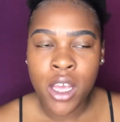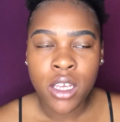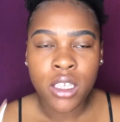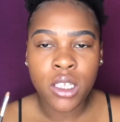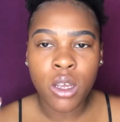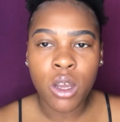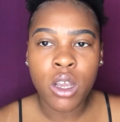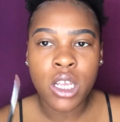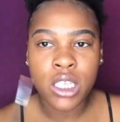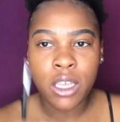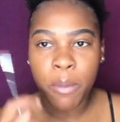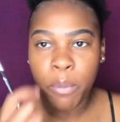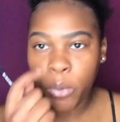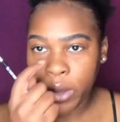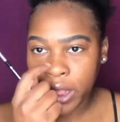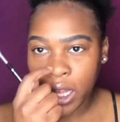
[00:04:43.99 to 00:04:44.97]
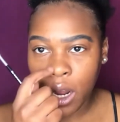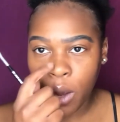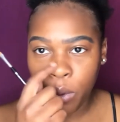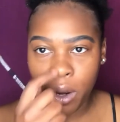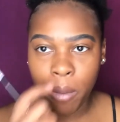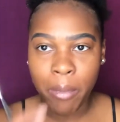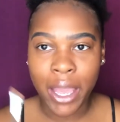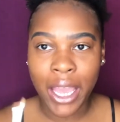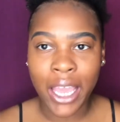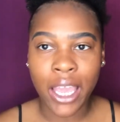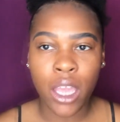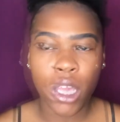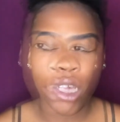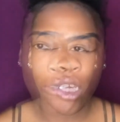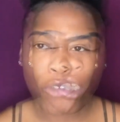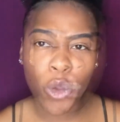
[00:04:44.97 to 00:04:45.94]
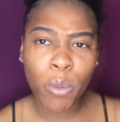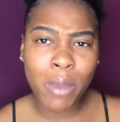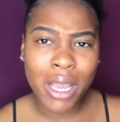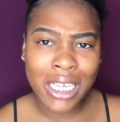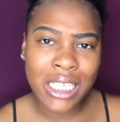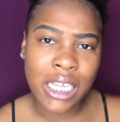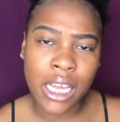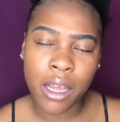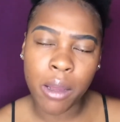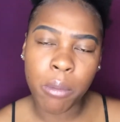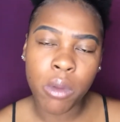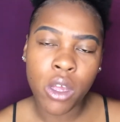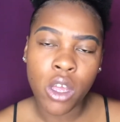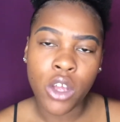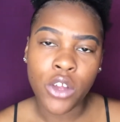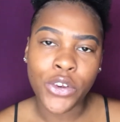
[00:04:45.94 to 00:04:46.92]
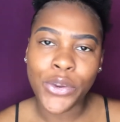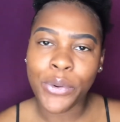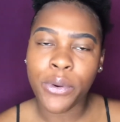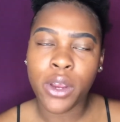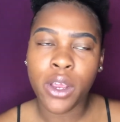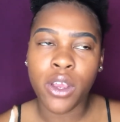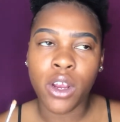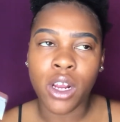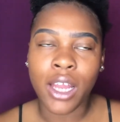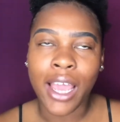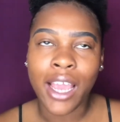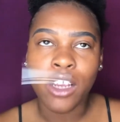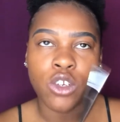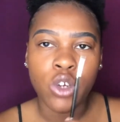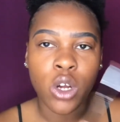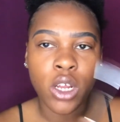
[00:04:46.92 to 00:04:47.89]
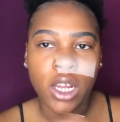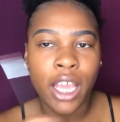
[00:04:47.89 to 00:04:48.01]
So because a point that I want to make is, if you mess up during your like drawing,